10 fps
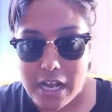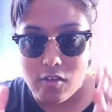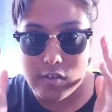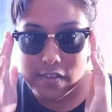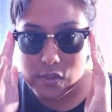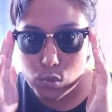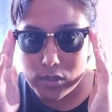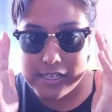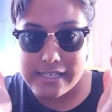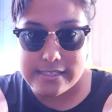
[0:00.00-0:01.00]
However, this
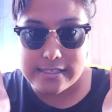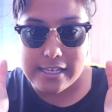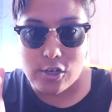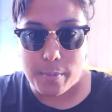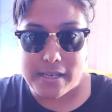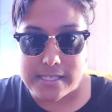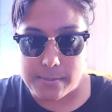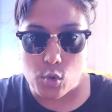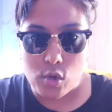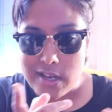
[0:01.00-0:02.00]
one is a little bit
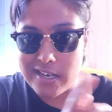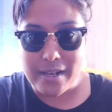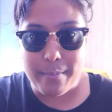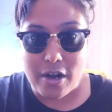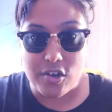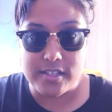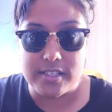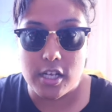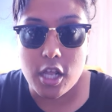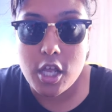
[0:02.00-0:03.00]
smaller in
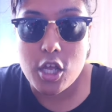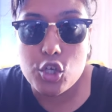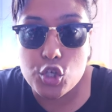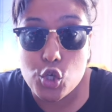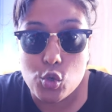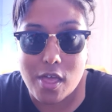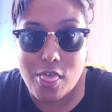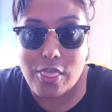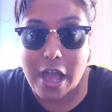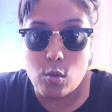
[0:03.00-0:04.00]
comparison to
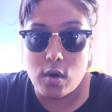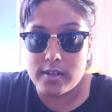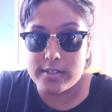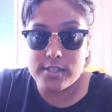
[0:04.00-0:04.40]
that one.